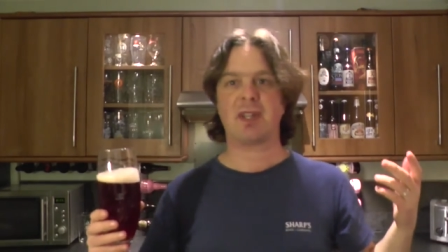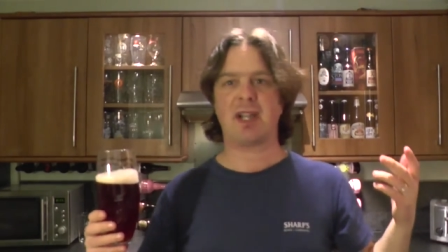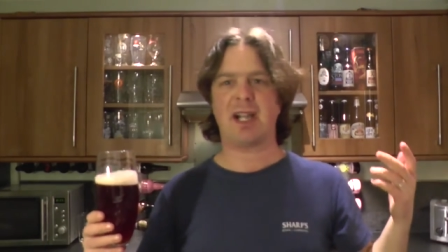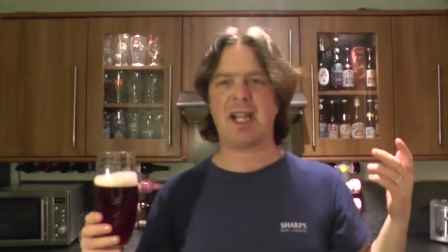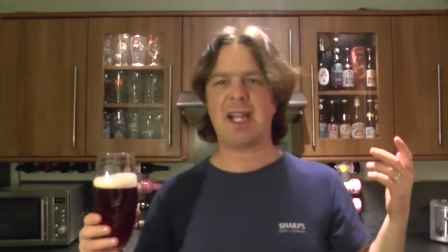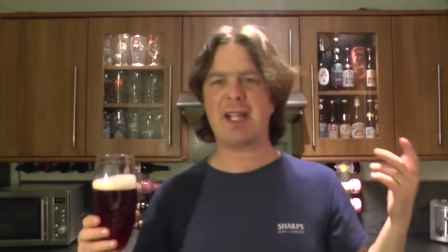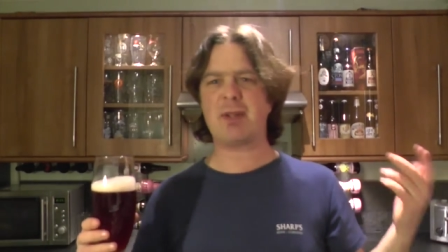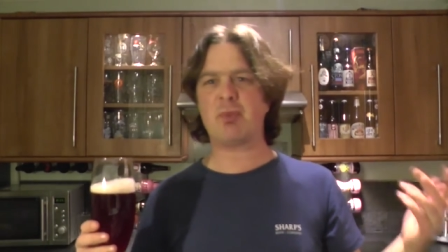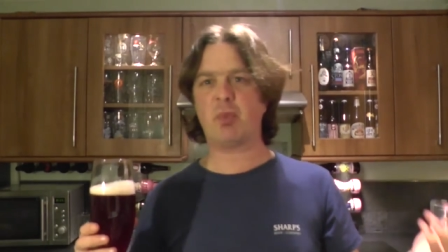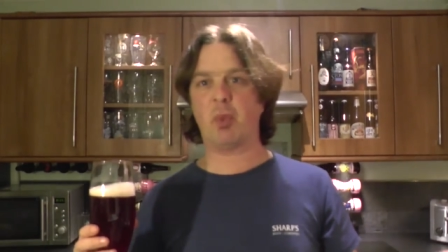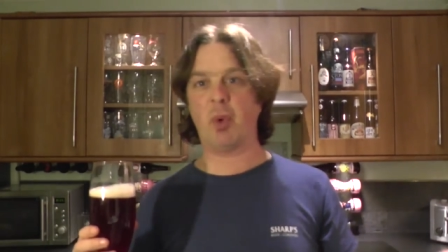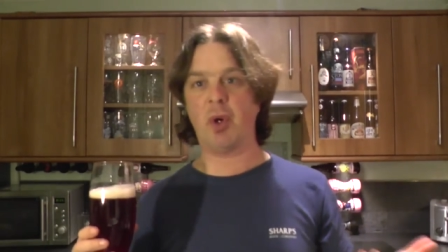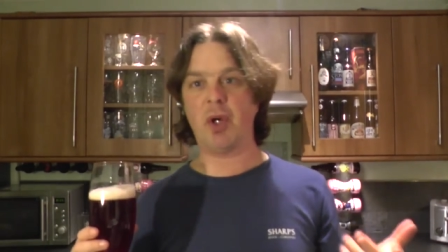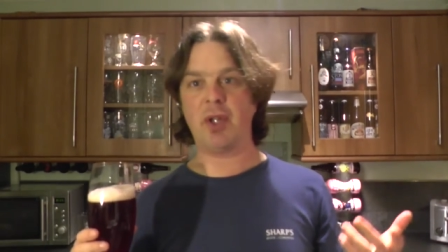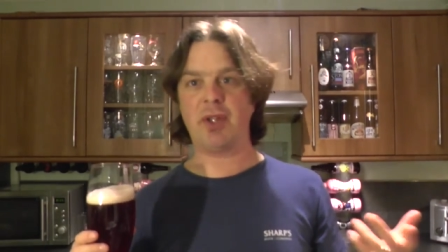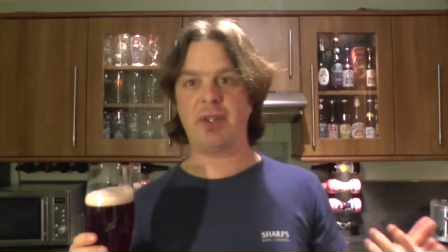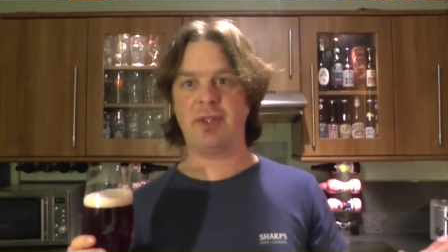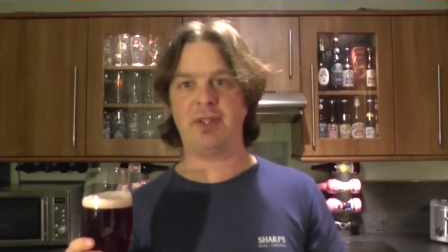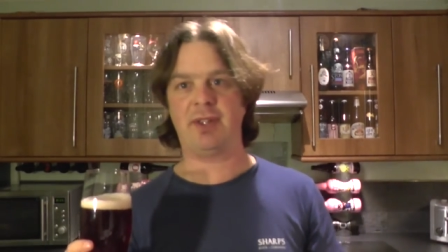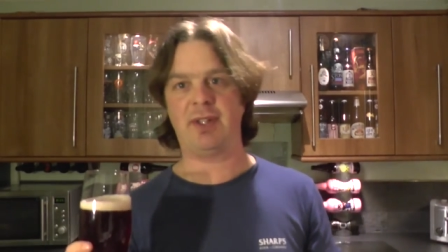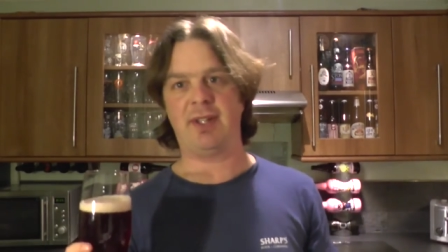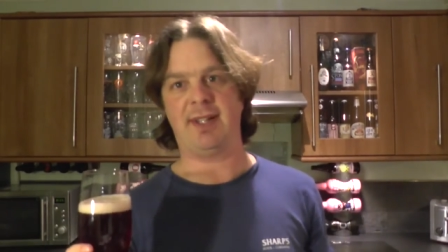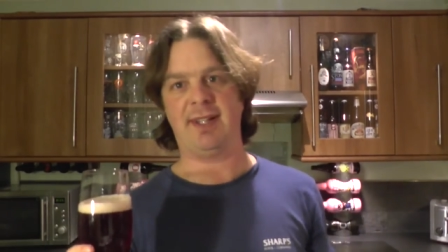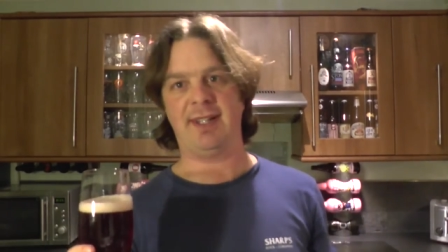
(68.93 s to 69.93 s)
I had
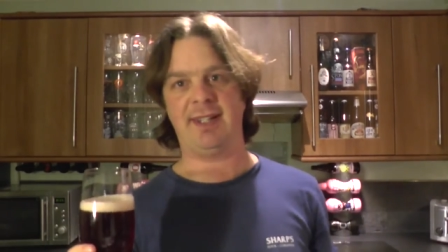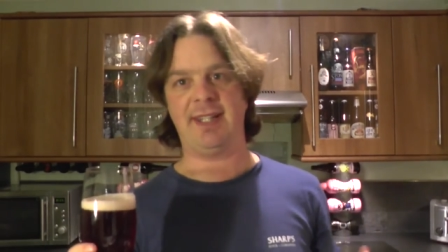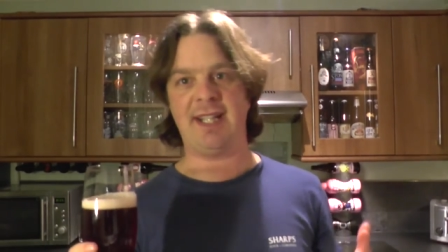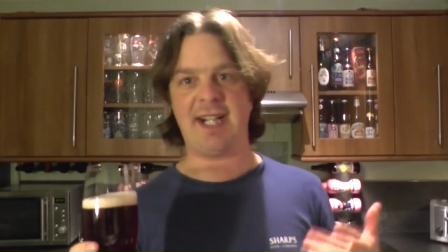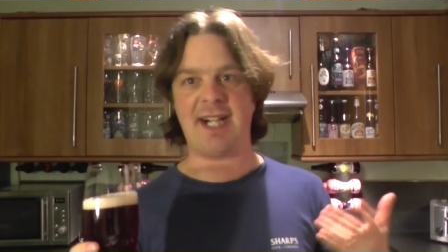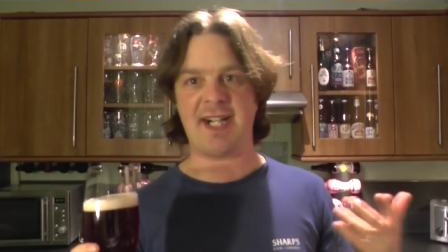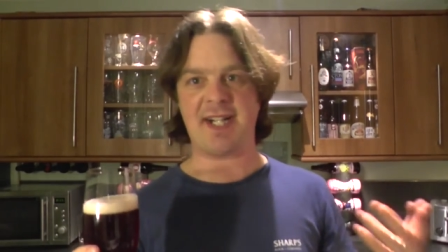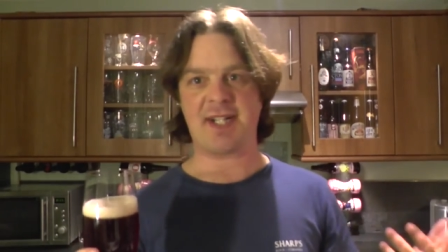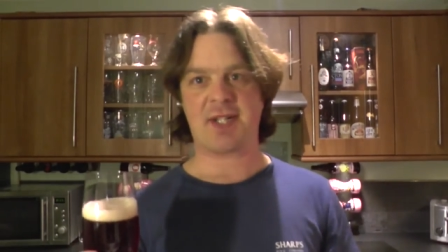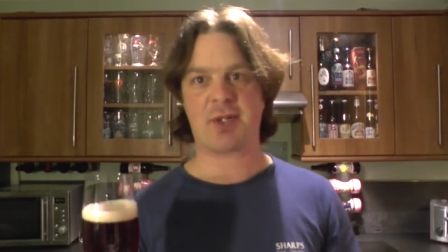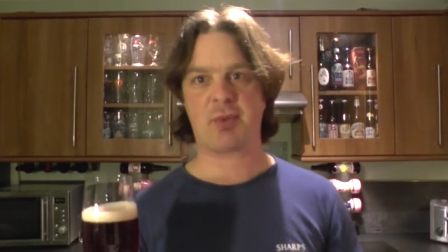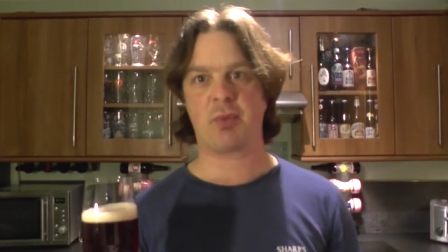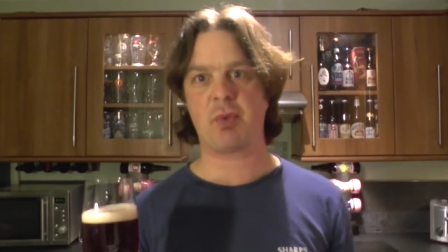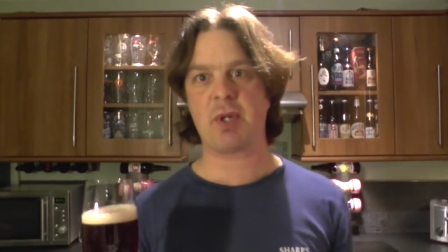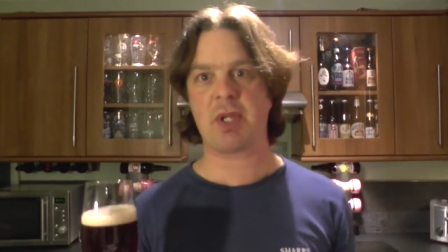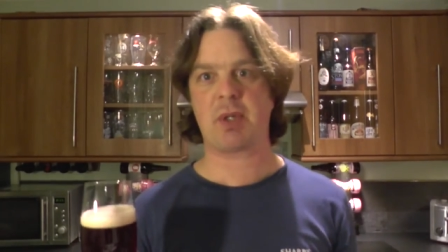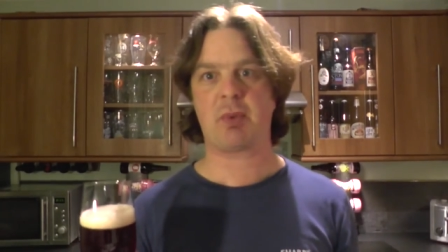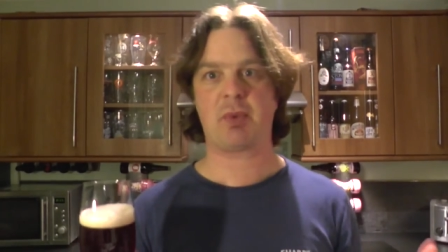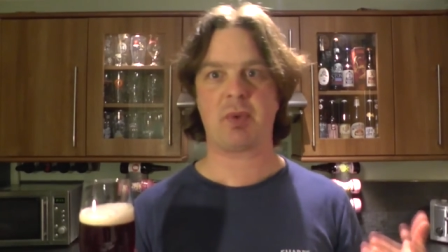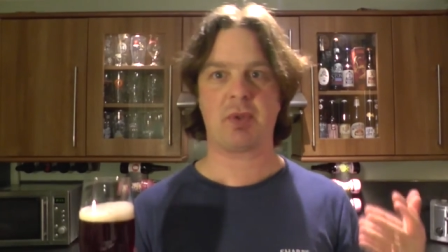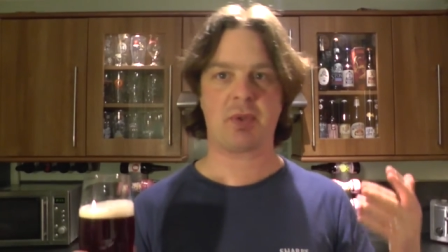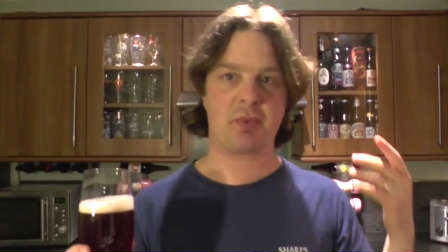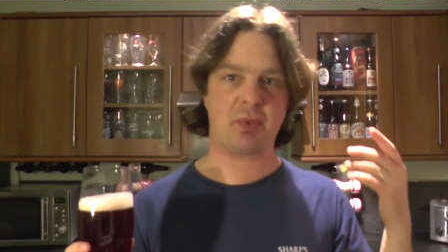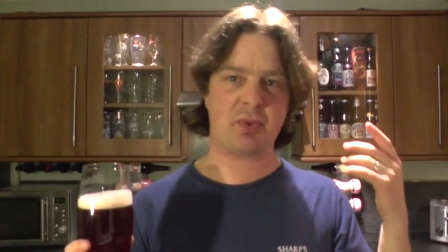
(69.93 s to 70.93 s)
one last
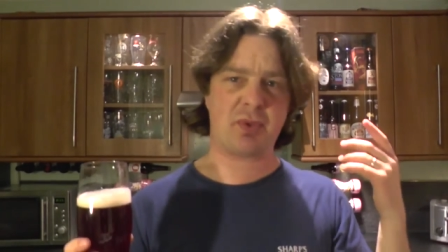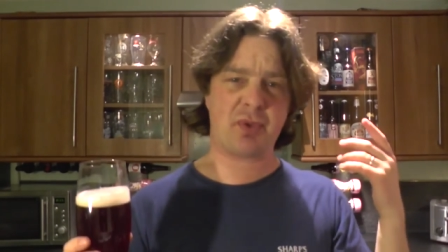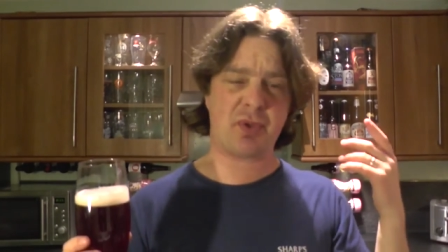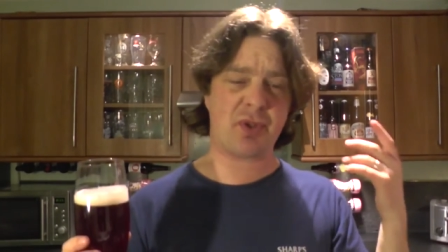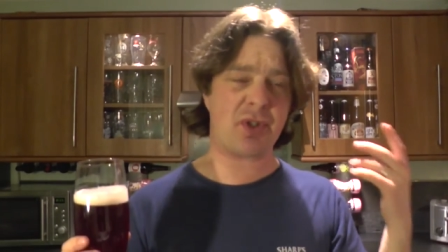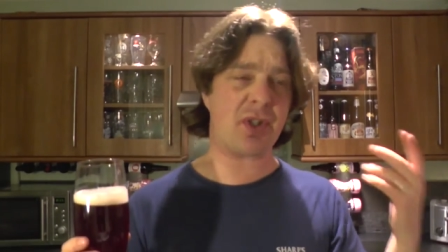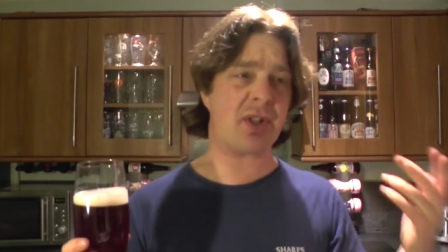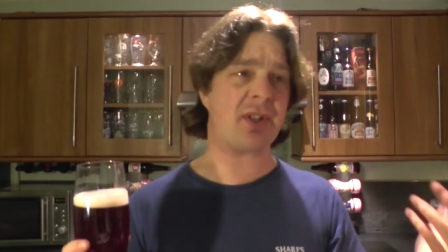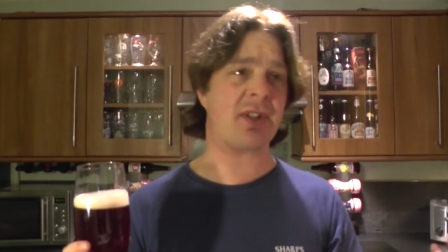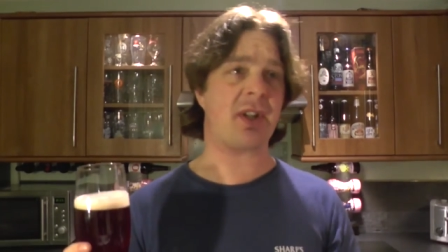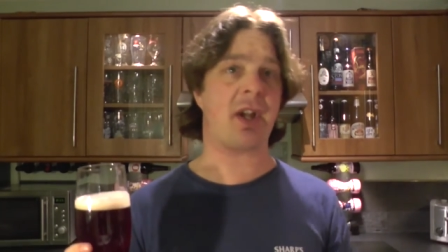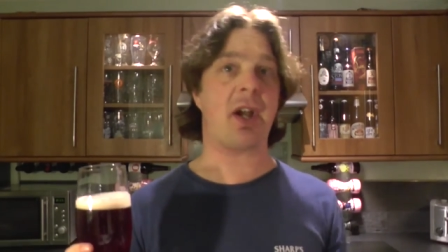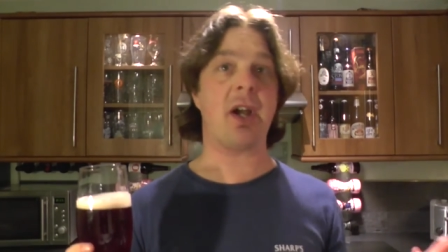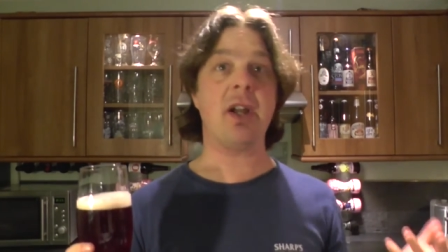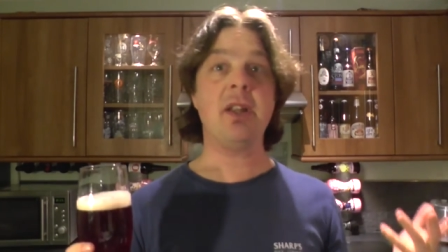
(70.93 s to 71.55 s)
week which was just